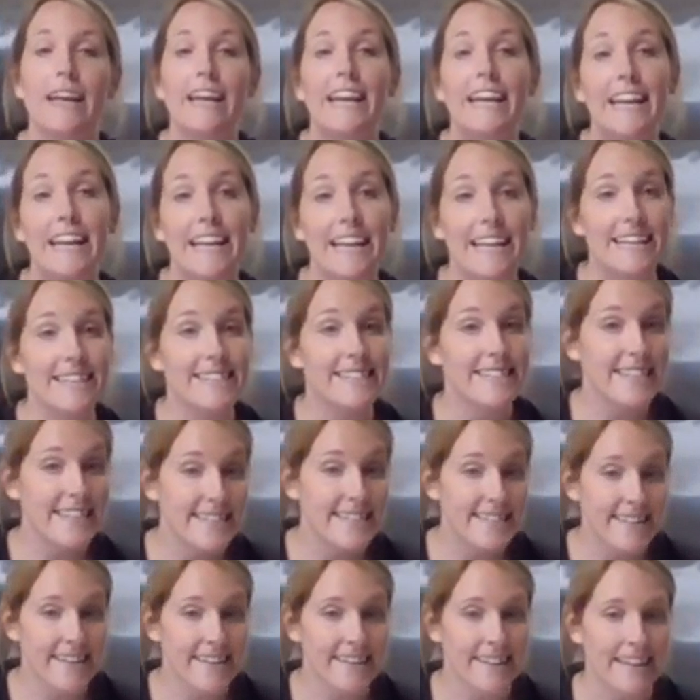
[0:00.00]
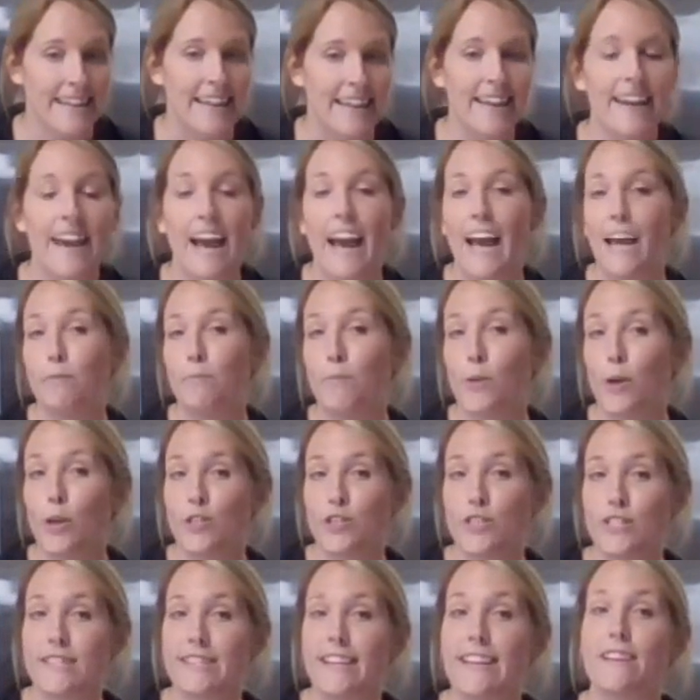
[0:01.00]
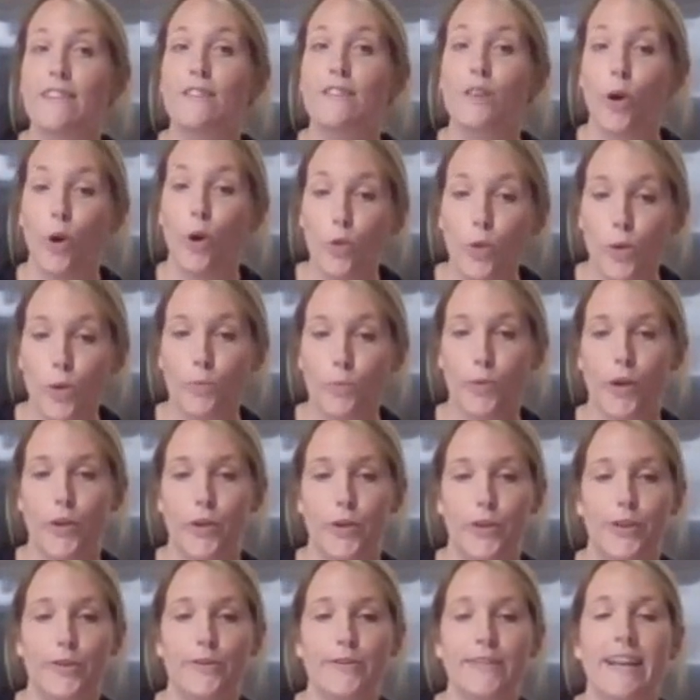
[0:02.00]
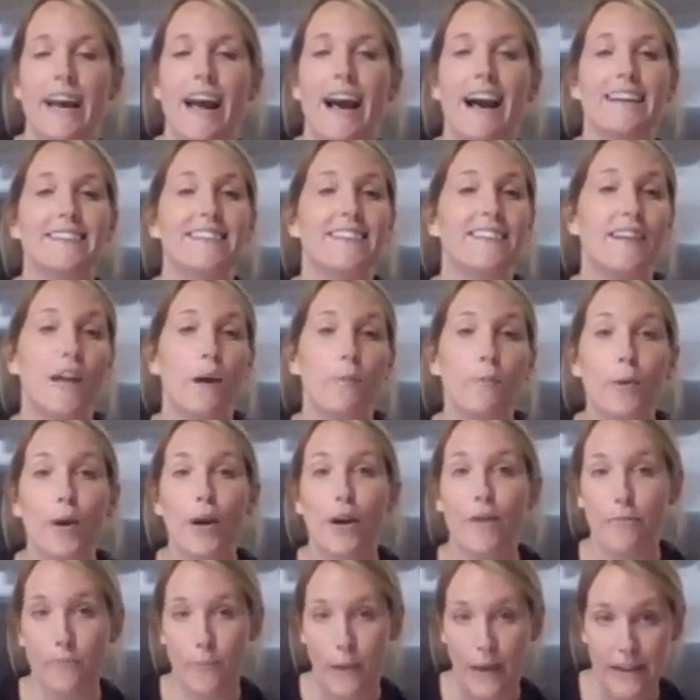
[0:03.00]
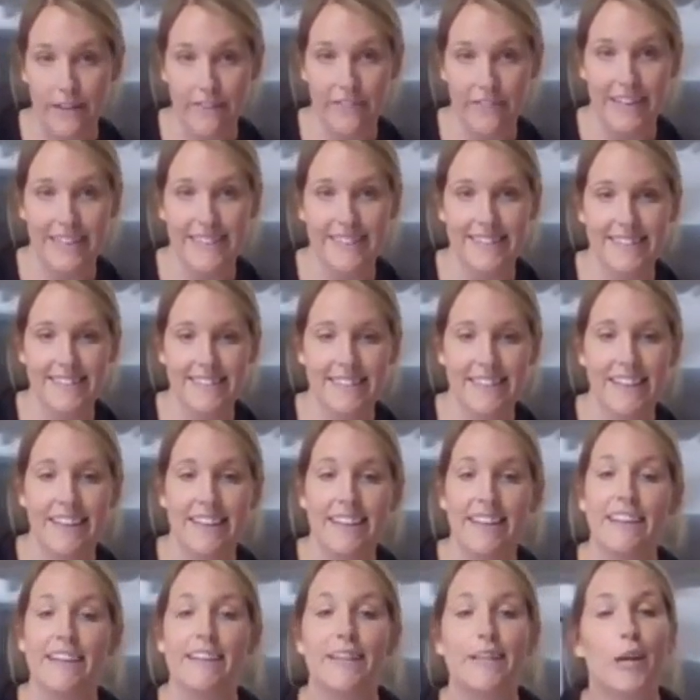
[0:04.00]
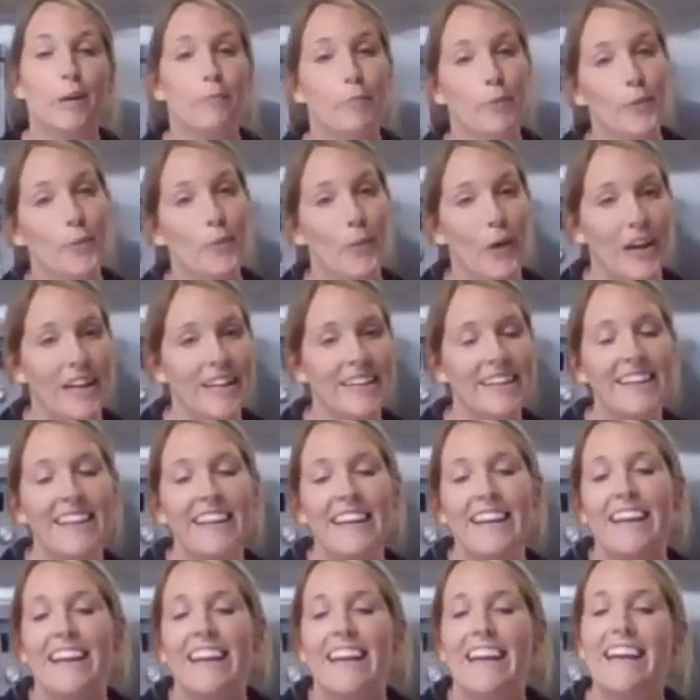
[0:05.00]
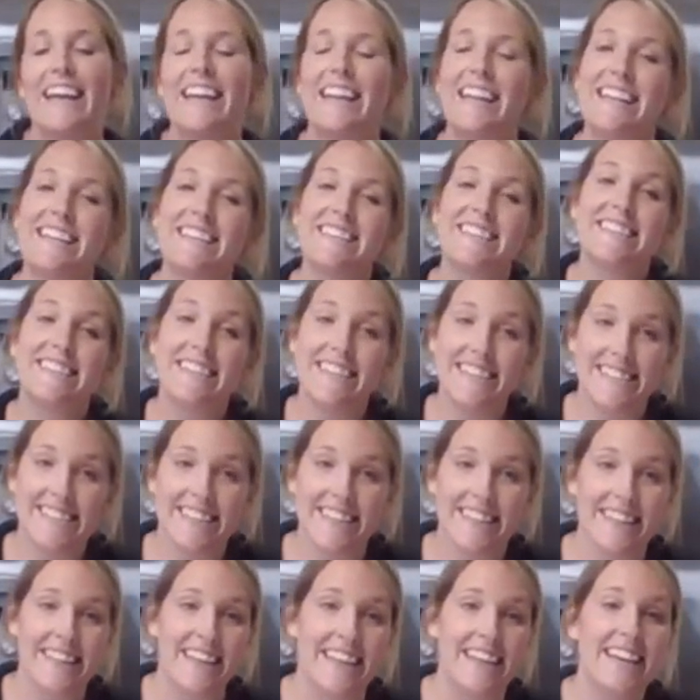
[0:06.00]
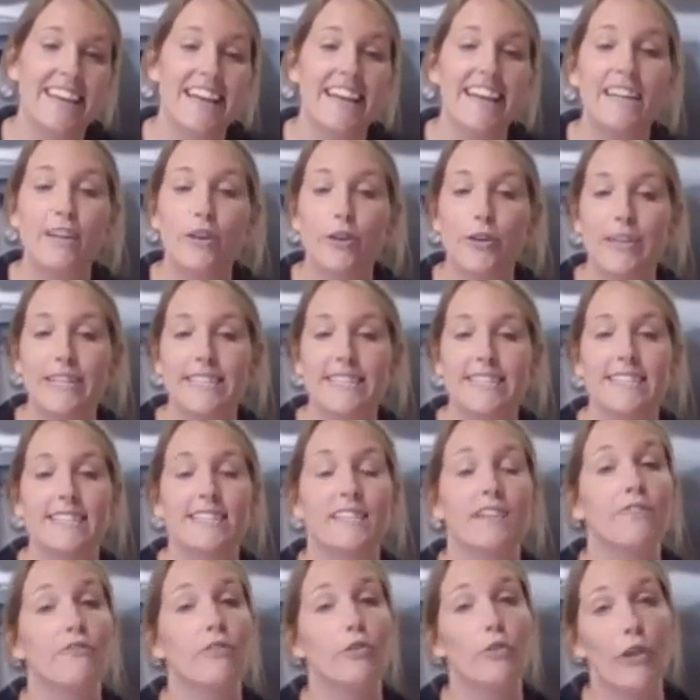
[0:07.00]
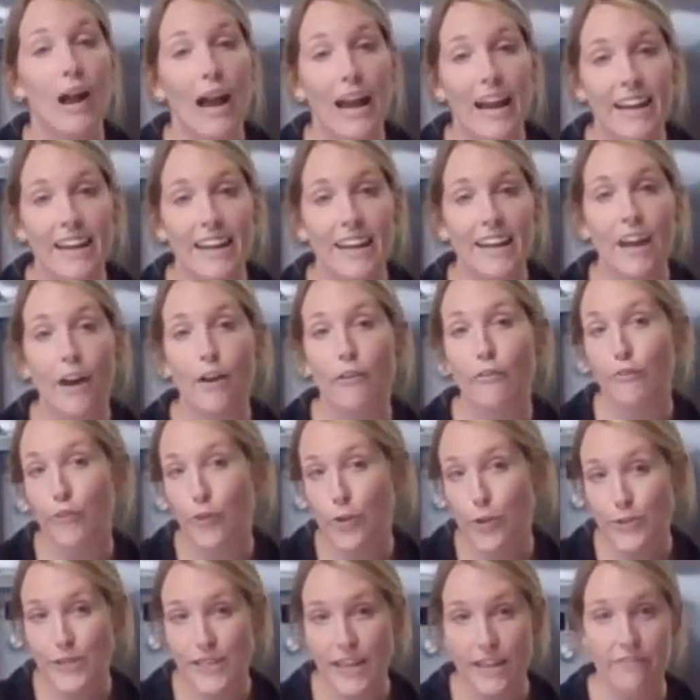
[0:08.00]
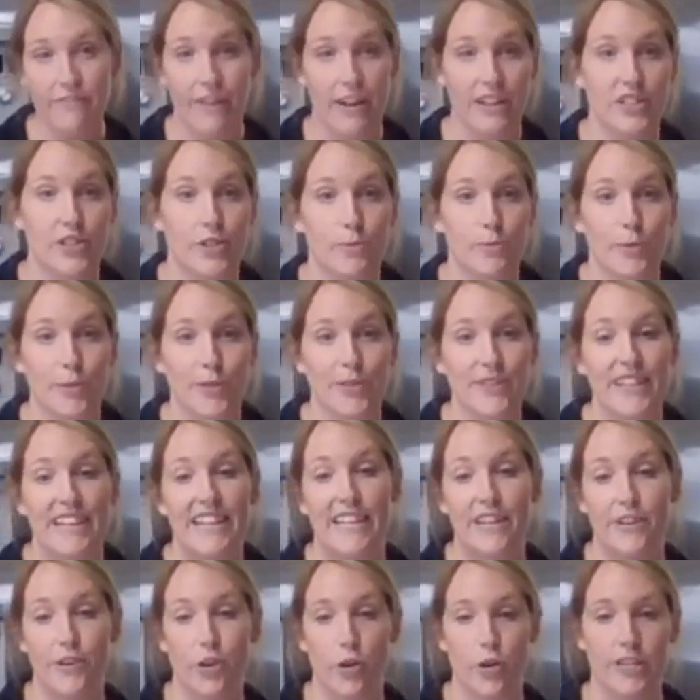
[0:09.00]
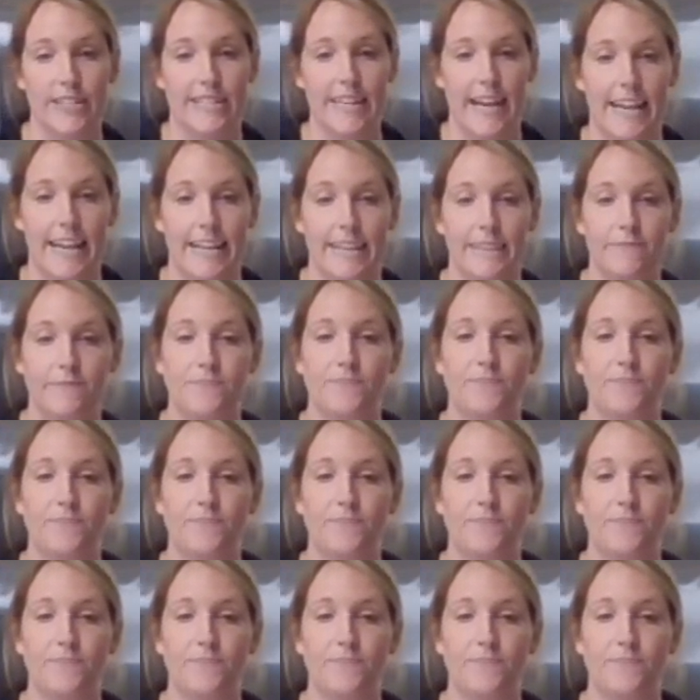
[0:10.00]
Eating seasonally and purchasing local produce has a number of benefits. Number one, eating seasonally increases the variety of fruits and vegetables in your diet.